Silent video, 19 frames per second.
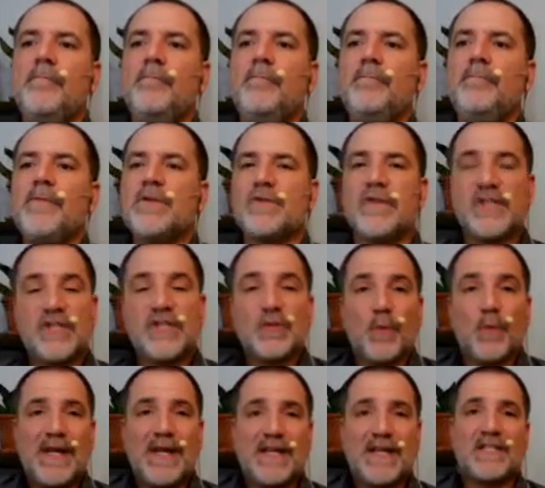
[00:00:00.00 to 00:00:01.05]
So this is
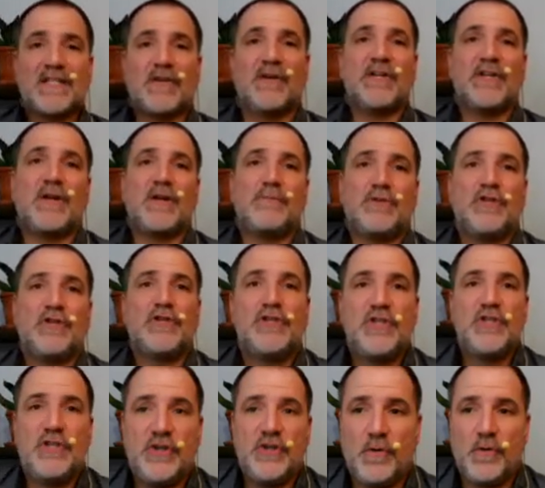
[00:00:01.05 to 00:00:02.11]
what necessary assumptions
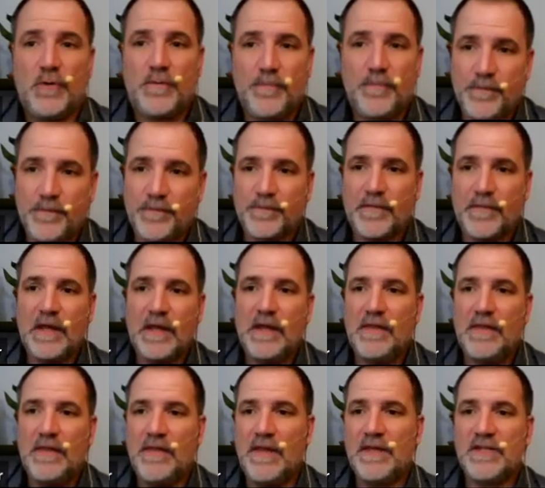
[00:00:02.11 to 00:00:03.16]
do.
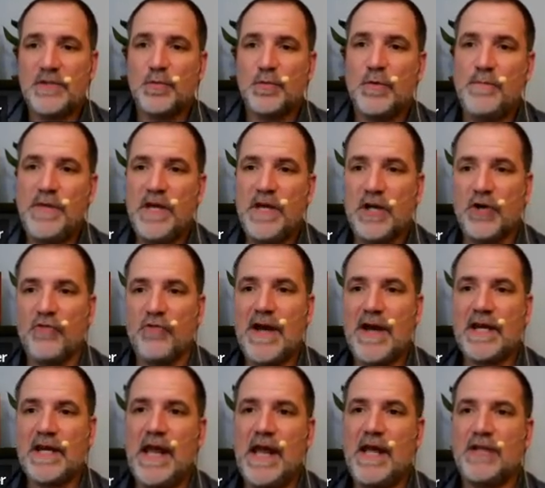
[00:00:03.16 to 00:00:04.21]
This would be a
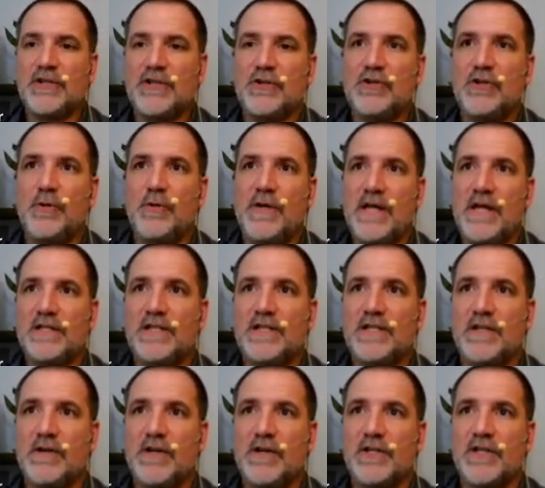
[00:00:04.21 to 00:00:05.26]
correct answer to a
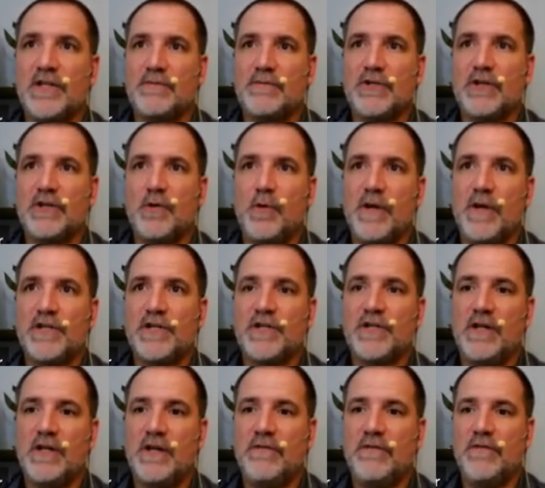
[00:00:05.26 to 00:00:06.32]
necessary assumption
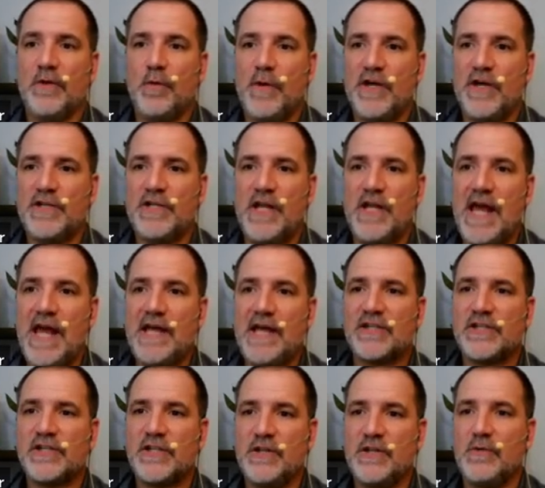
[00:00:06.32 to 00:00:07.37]
question. If the question
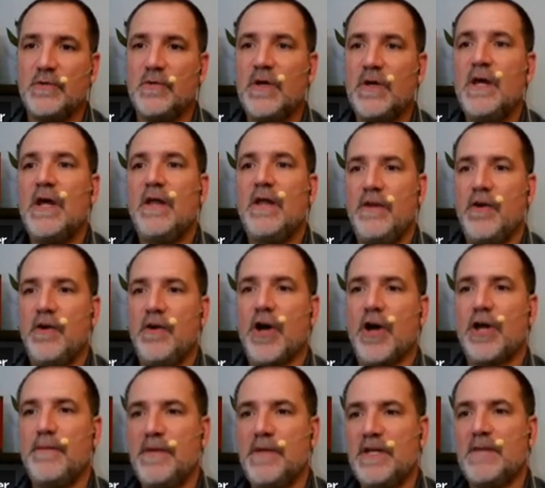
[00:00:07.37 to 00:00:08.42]
asks you, the
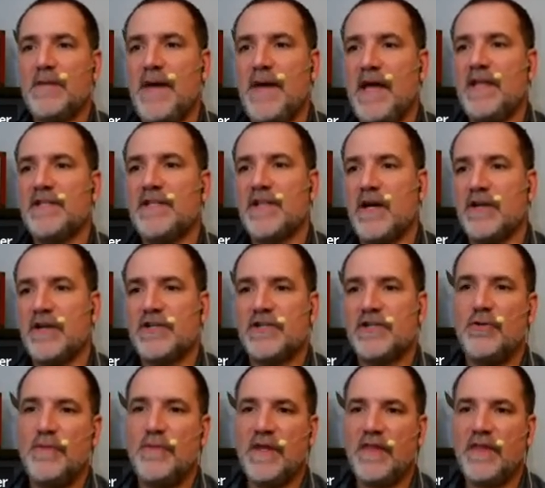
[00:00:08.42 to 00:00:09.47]
argument depends on
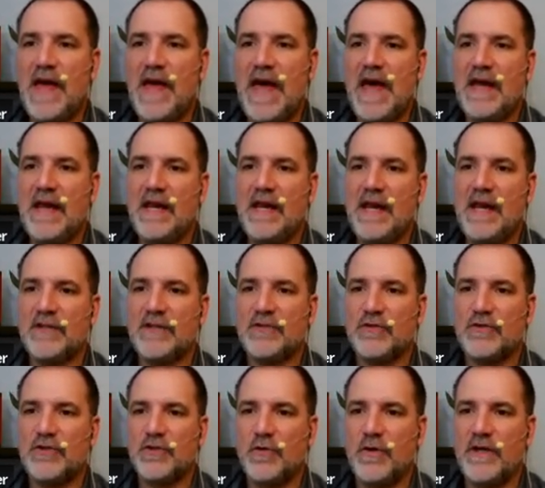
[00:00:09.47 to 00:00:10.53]
assuming that, and answer
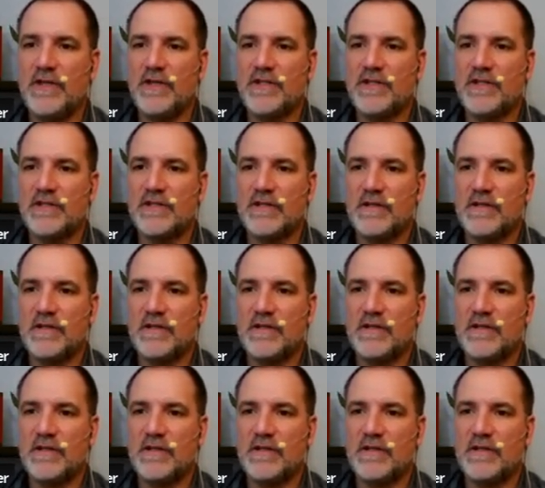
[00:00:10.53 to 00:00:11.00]
choice